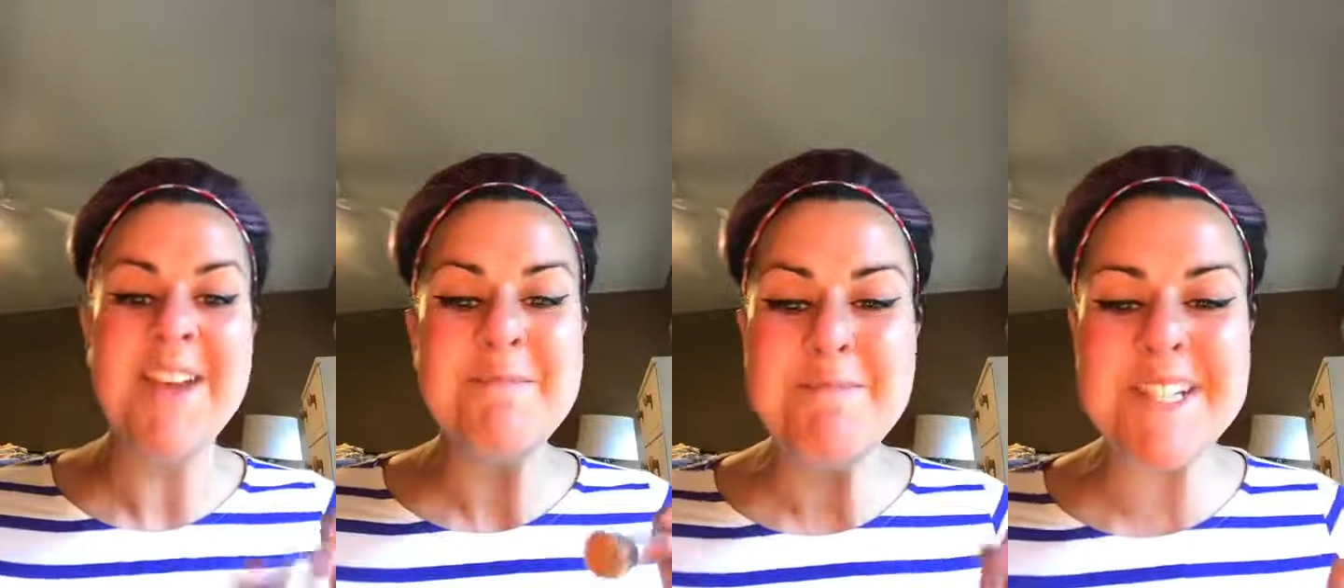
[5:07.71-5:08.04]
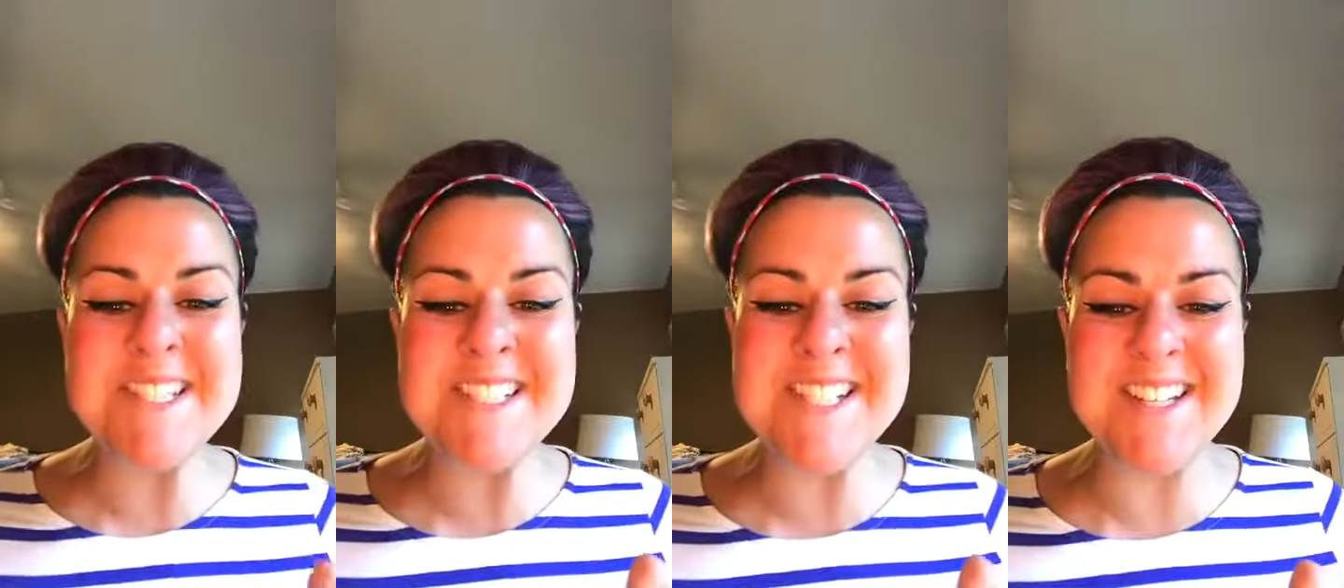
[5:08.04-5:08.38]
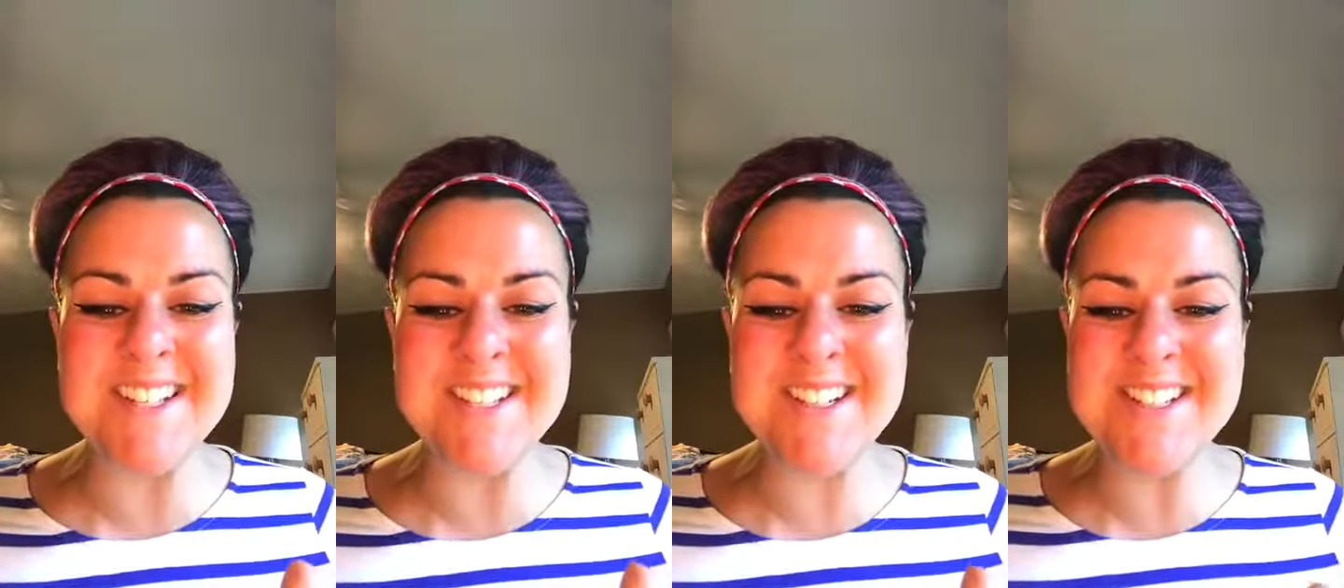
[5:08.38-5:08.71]
Misty,
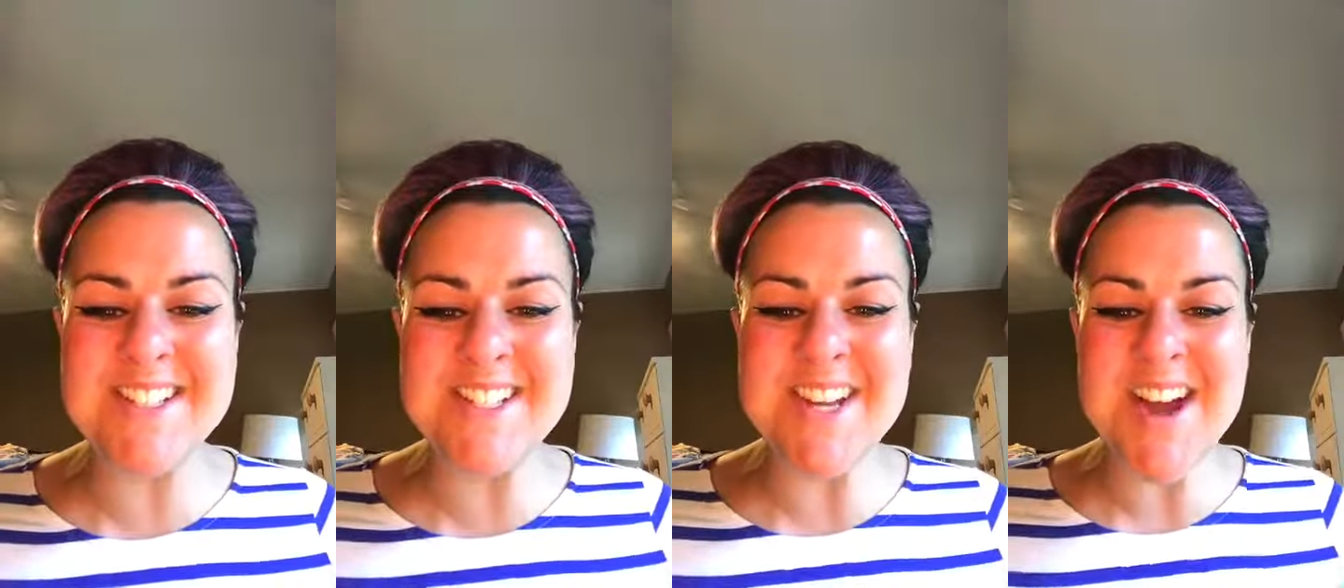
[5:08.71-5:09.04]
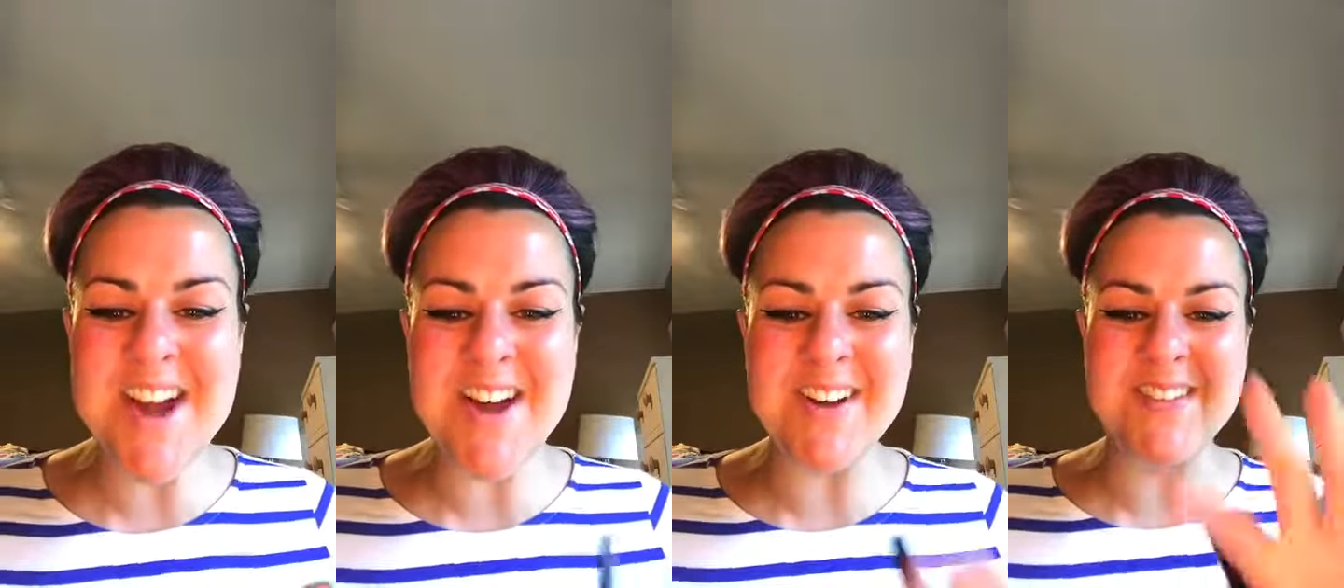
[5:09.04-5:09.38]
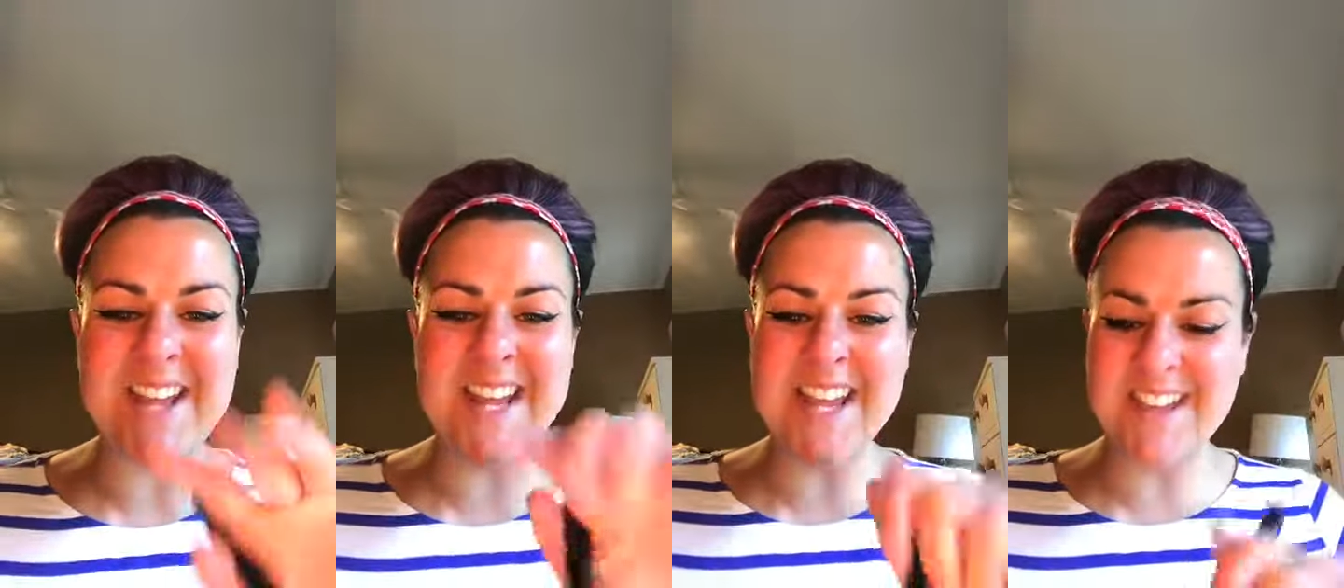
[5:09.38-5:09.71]
good job.
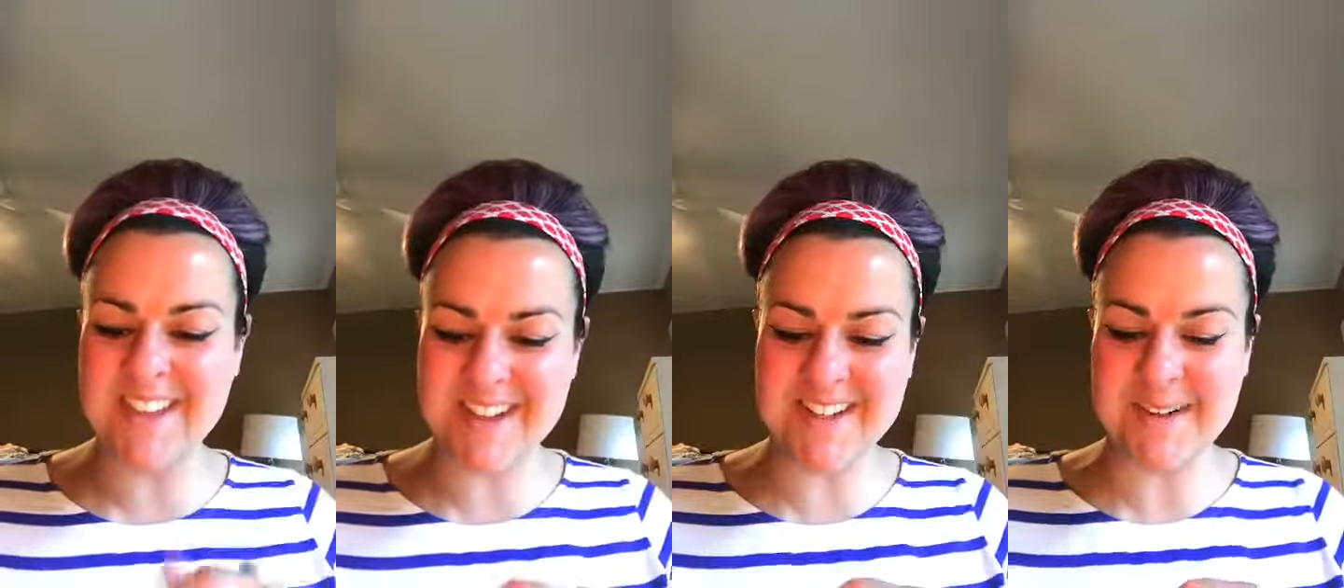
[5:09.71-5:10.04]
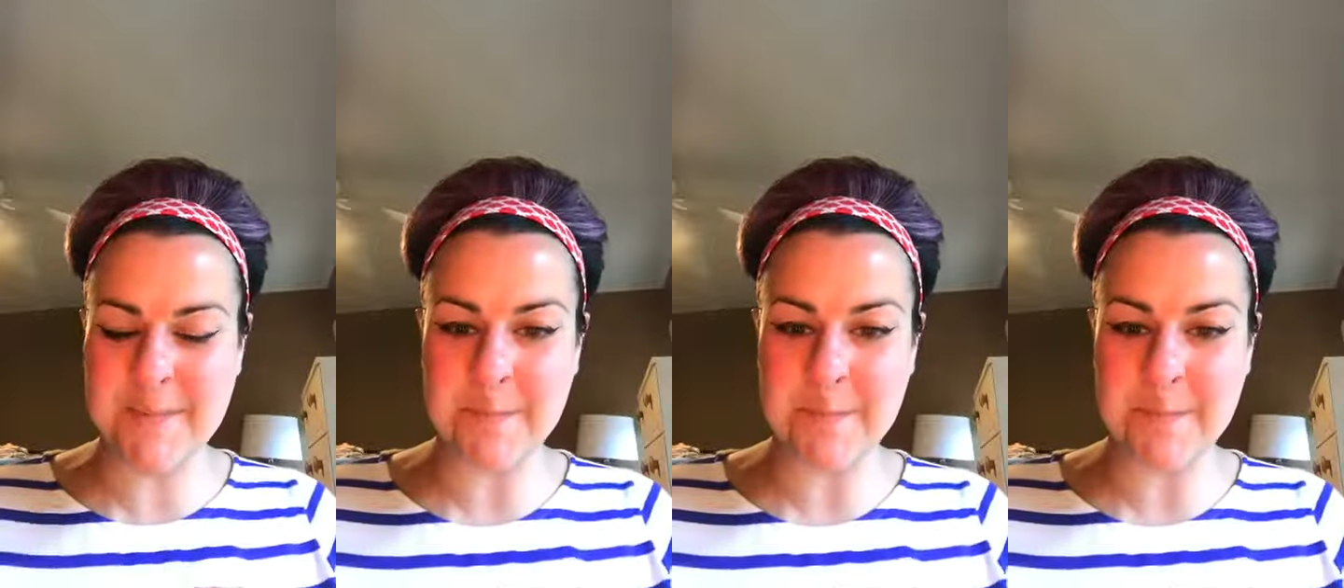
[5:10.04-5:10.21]
Hey, Heather.